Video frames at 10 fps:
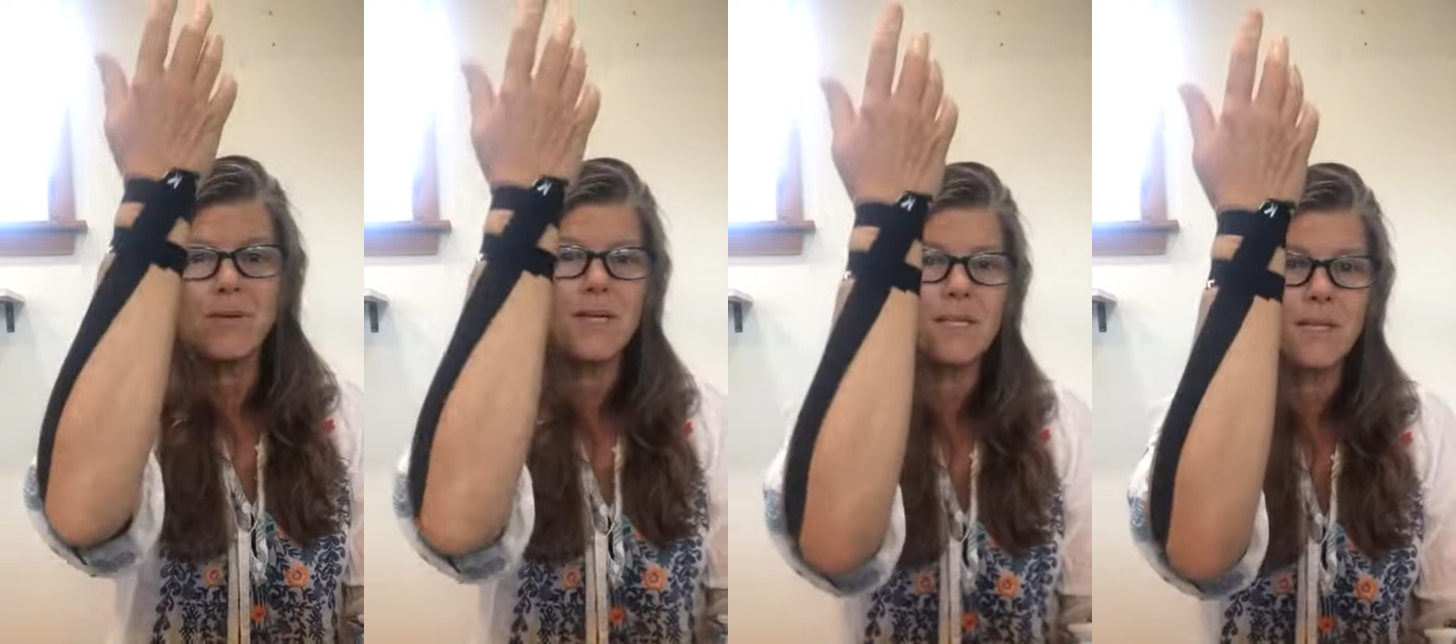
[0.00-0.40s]

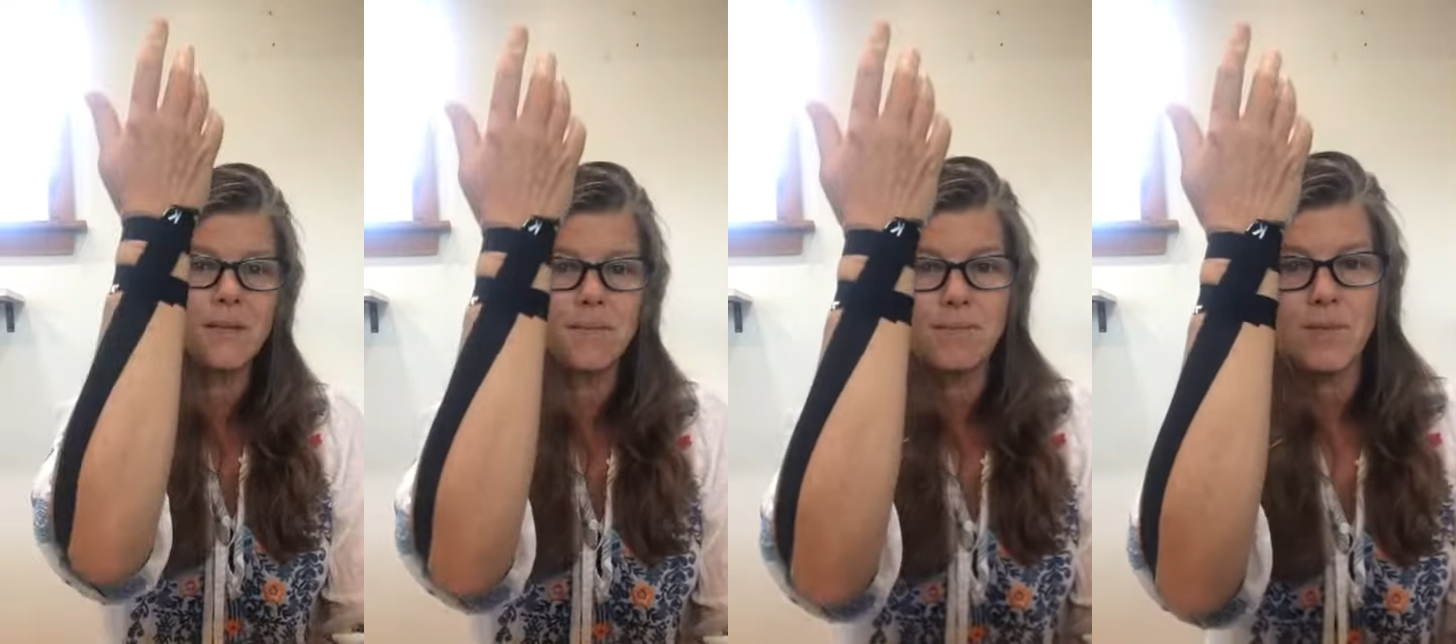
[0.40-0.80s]
wanted
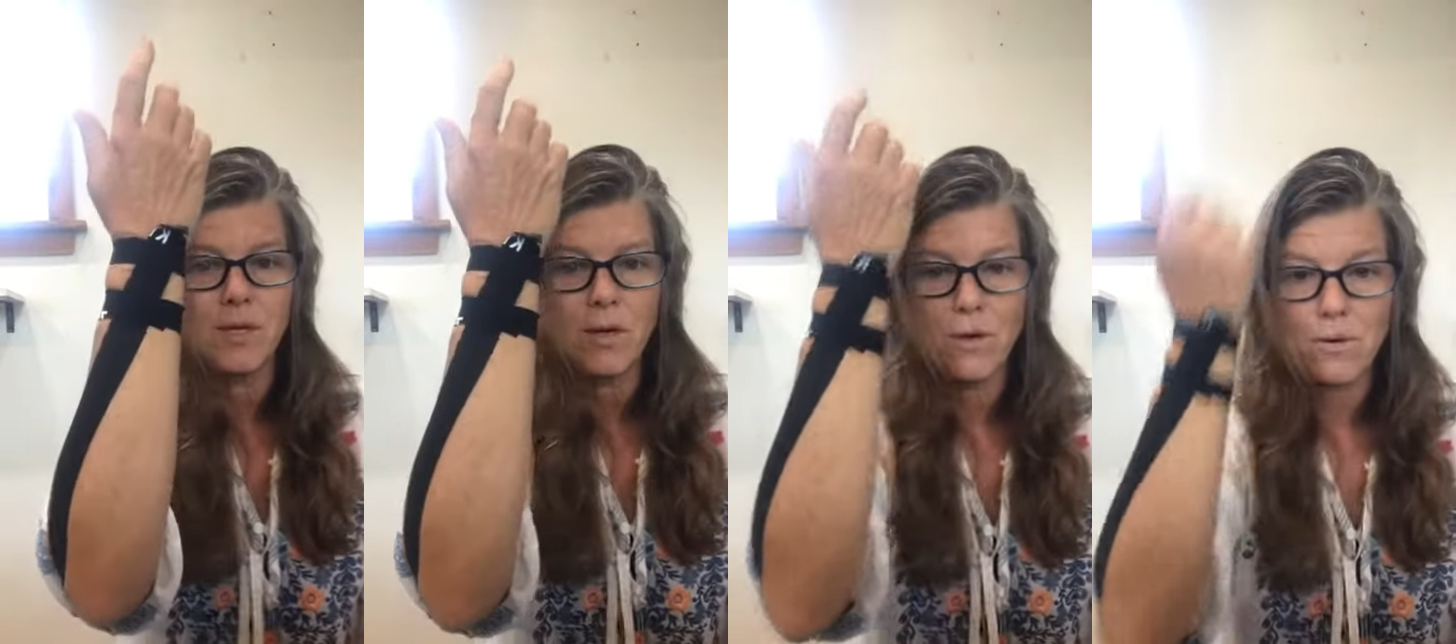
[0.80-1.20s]
to
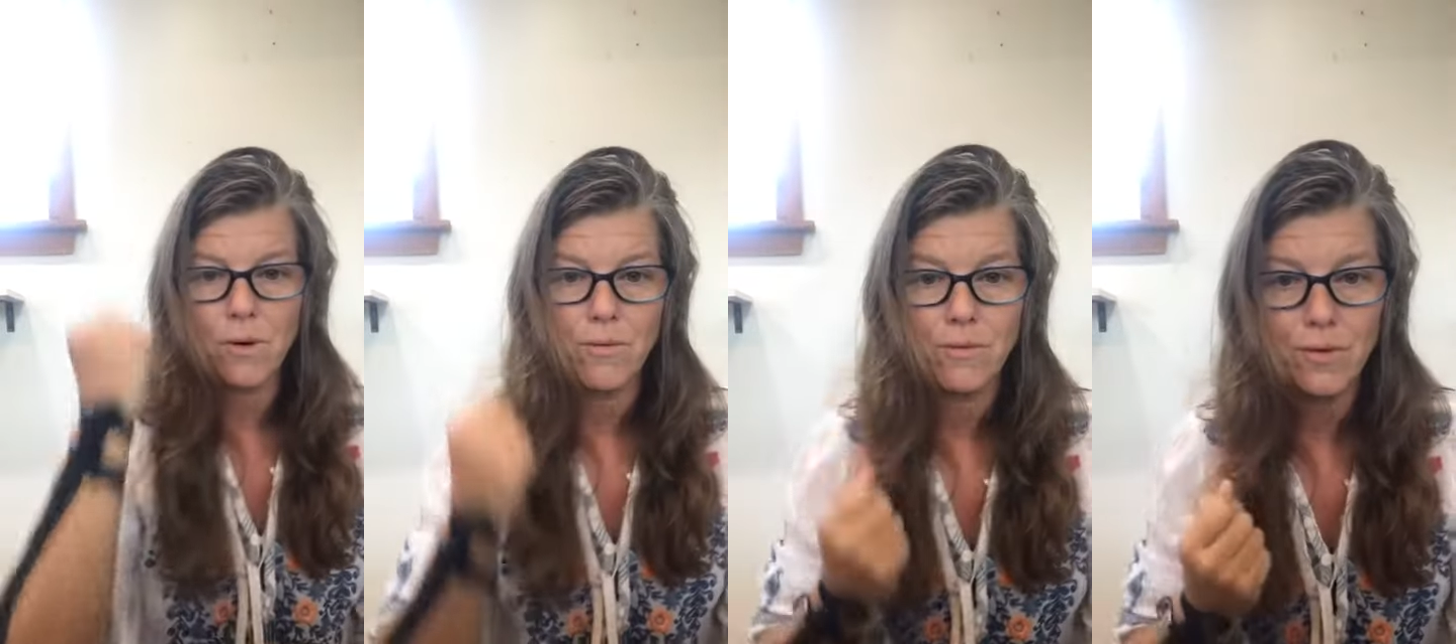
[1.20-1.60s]
go
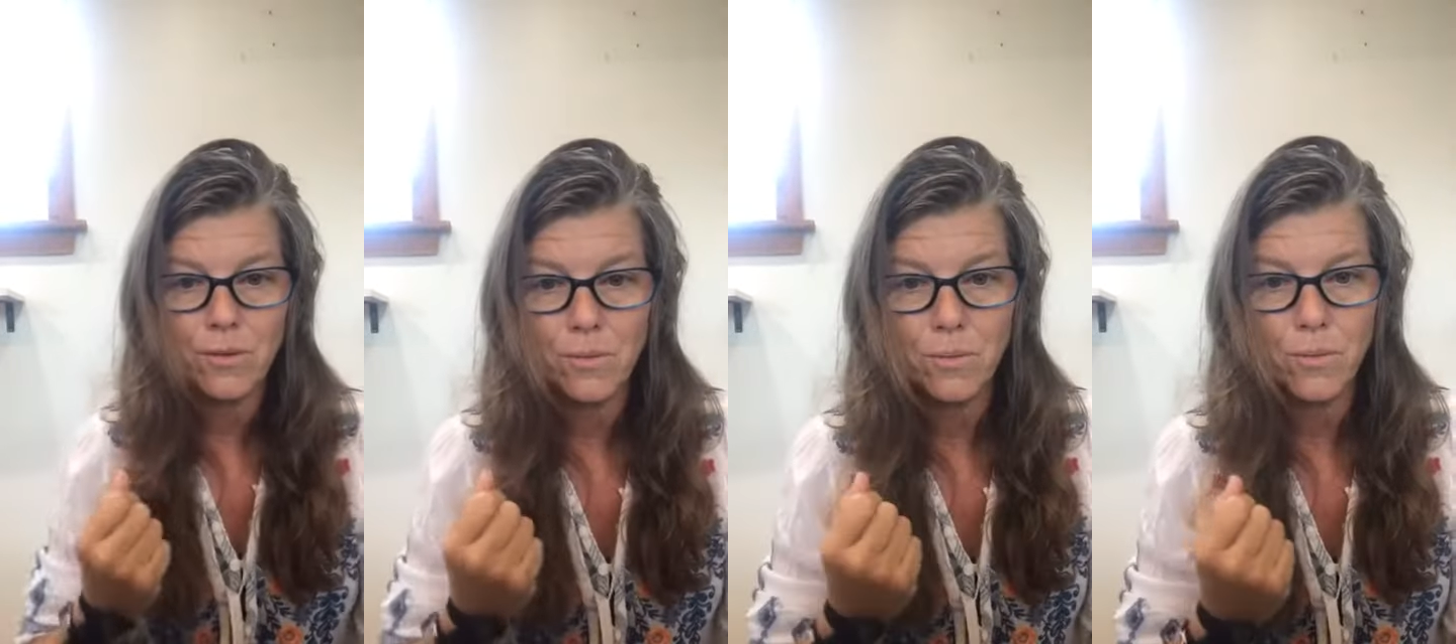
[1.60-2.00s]

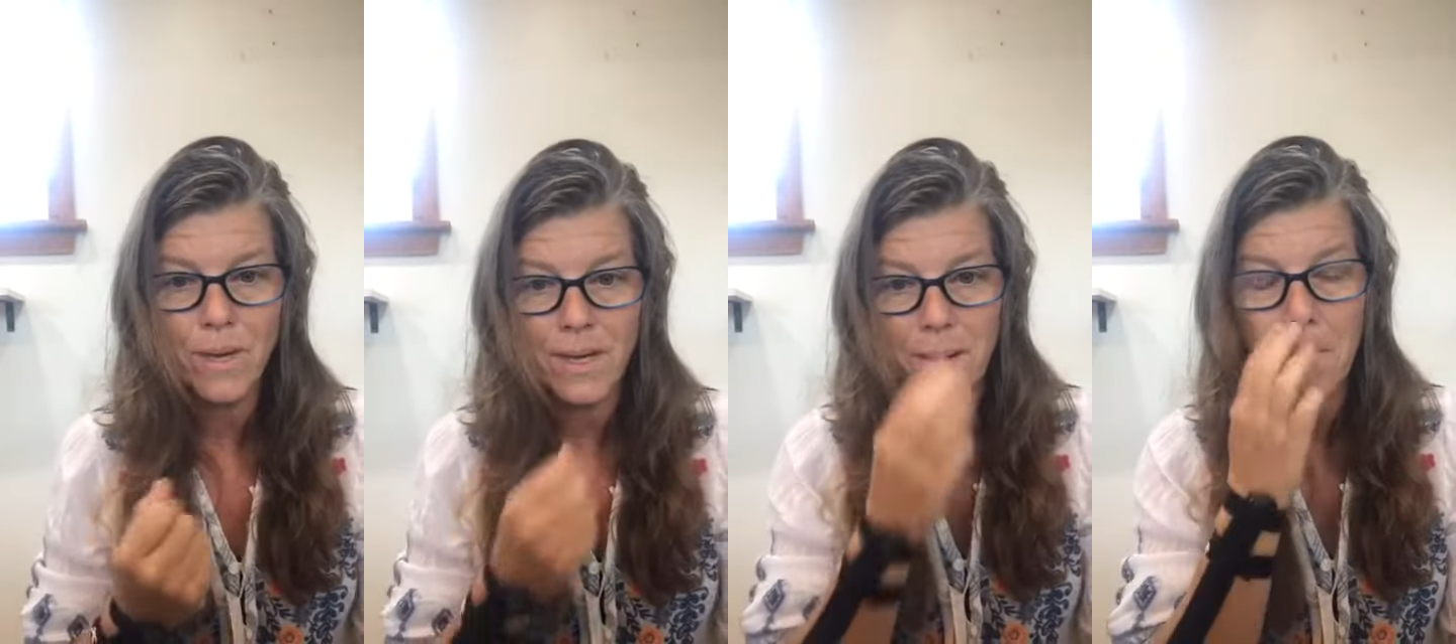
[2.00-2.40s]
over
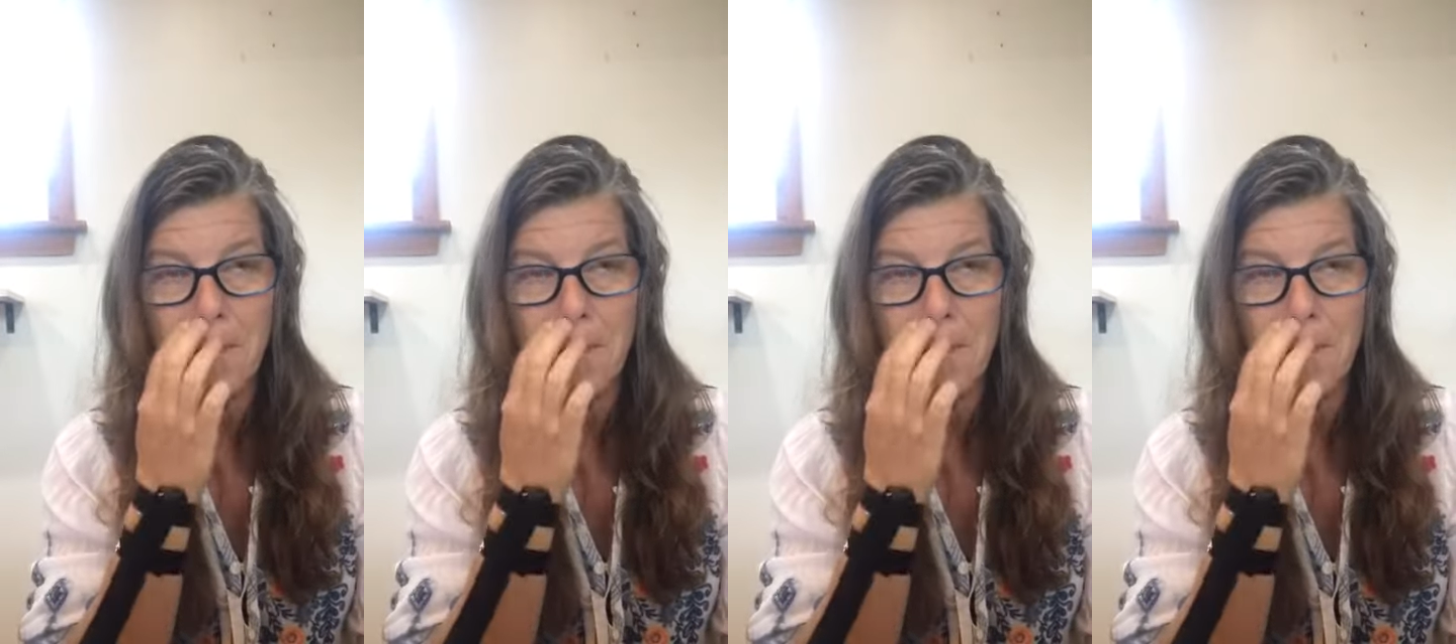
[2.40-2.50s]
what